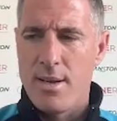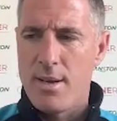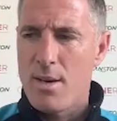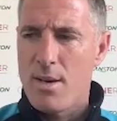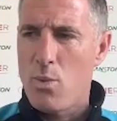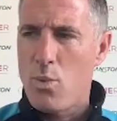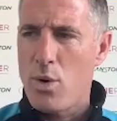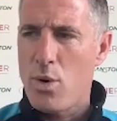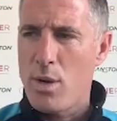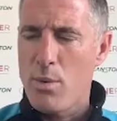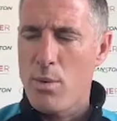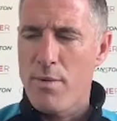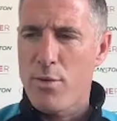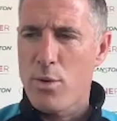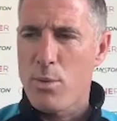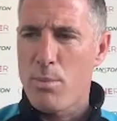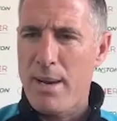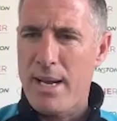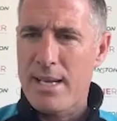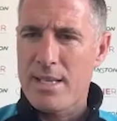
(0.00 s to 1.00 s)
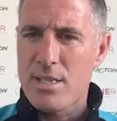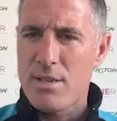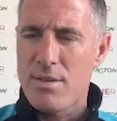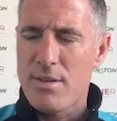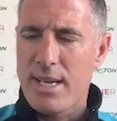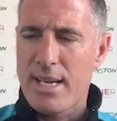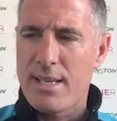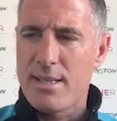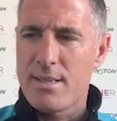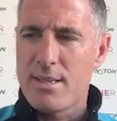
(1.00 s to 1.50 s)
Why we've done better
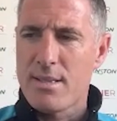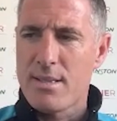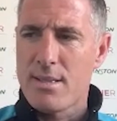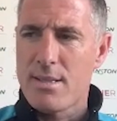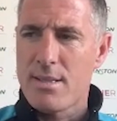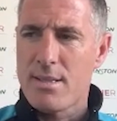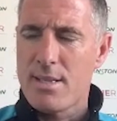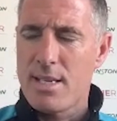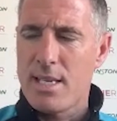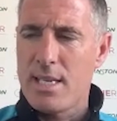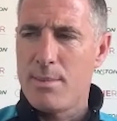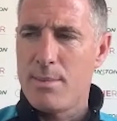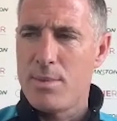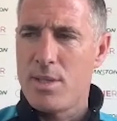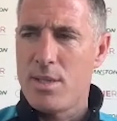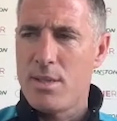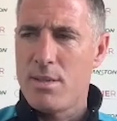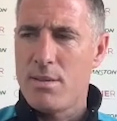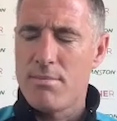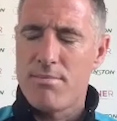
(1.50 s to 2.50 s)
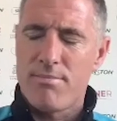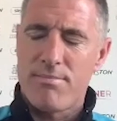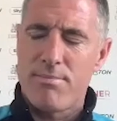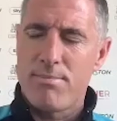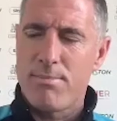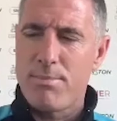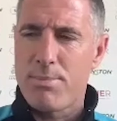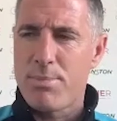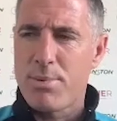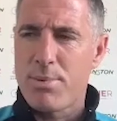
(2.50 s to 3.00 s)
against teams you'd
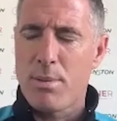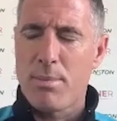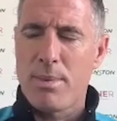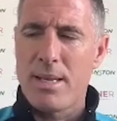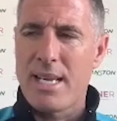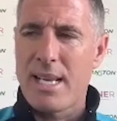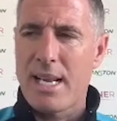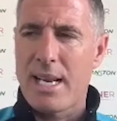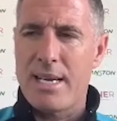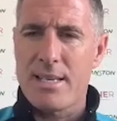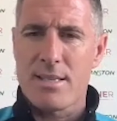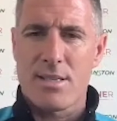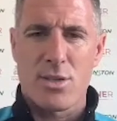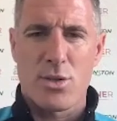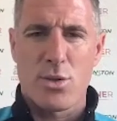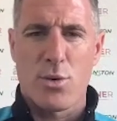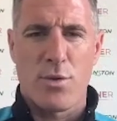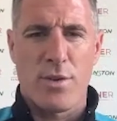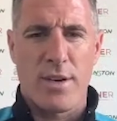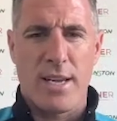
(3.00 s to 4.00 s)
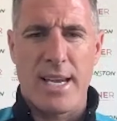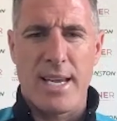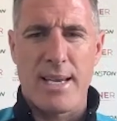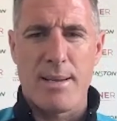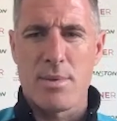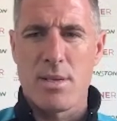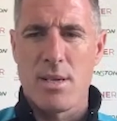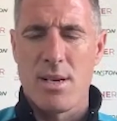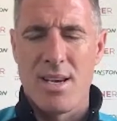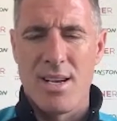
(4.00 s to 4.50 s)
probably class as tougher
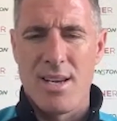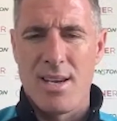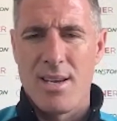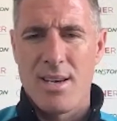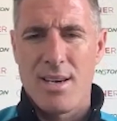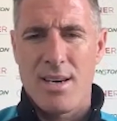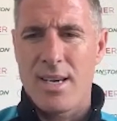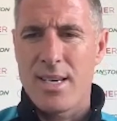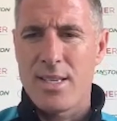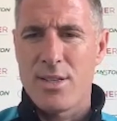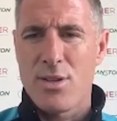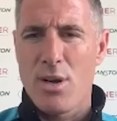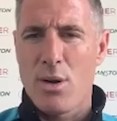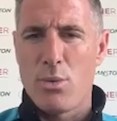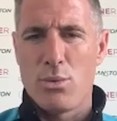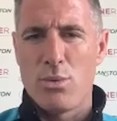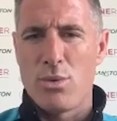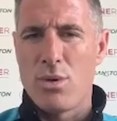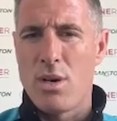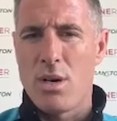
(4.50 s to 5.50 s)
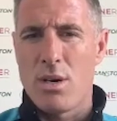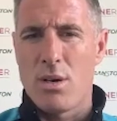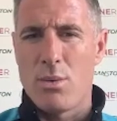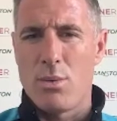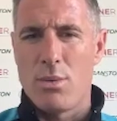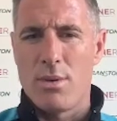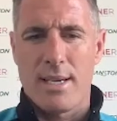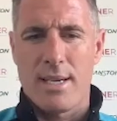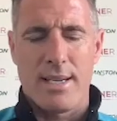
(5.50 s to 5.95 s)
games, I don't know.